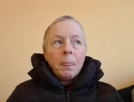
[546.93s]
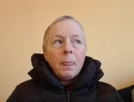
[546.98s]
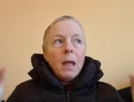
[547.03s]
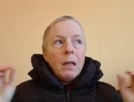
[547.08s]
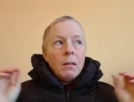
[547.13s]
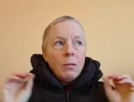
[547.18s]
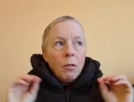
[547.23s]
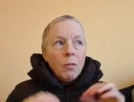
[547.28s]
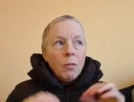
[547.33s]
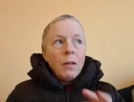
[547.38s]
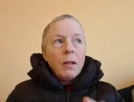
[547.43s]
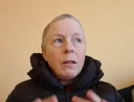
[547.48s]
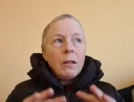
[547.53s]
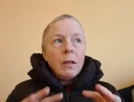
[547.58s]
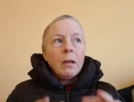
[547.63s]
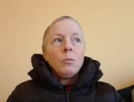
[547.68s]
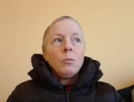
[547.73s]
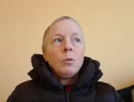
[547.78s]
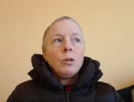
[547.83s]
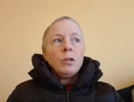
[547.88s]
And the thing
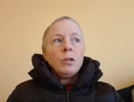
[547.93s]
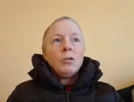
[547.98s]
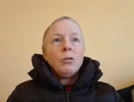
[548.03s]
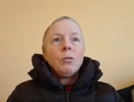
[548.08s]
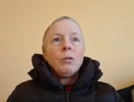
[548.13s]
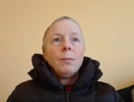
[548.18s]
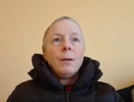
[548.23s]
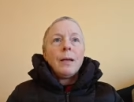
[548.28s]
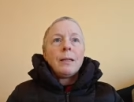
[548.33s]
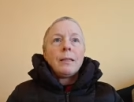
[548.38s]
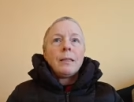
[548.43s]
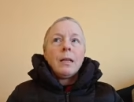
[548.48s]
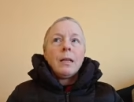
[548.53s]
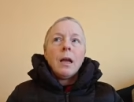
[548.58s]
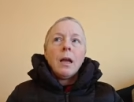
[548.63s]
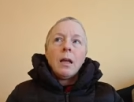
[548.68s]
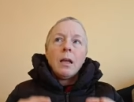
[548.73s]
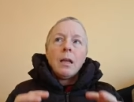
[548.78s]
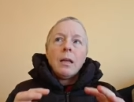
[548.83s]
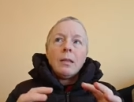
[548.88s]
that I want to talk about
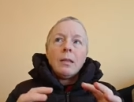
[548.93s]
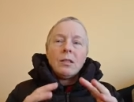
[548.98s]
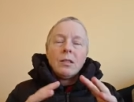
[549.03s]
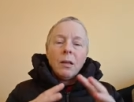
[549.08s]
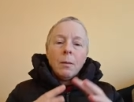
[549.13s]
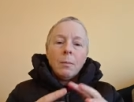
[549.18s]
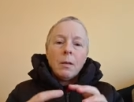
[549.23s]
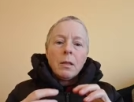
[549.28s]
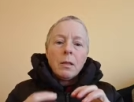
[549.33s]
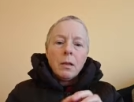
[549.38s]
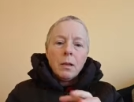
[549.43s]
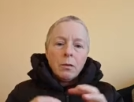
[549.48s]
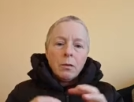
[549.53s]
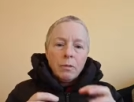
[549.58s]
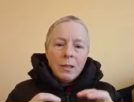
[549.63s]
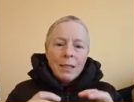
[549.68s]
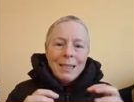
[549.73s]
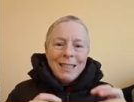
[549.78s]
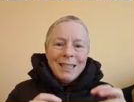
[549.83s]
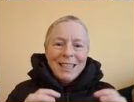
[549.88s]
today is something that I
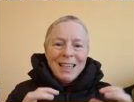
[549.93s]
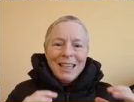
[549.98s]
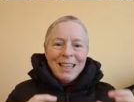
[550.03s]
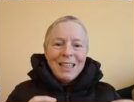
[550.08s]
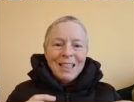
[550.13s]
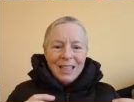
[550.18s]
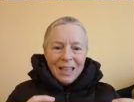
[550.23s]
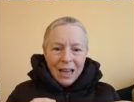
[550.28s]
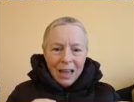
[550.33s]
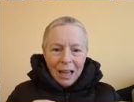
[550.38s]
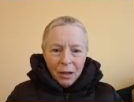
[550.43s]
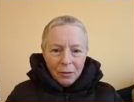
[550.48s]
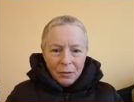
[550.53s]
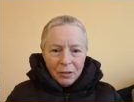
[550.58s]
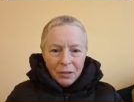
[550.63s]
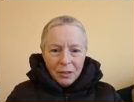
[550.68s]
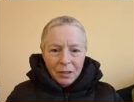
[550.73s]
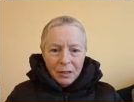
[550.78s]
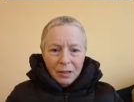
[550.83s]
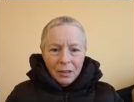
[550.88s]
really teased out.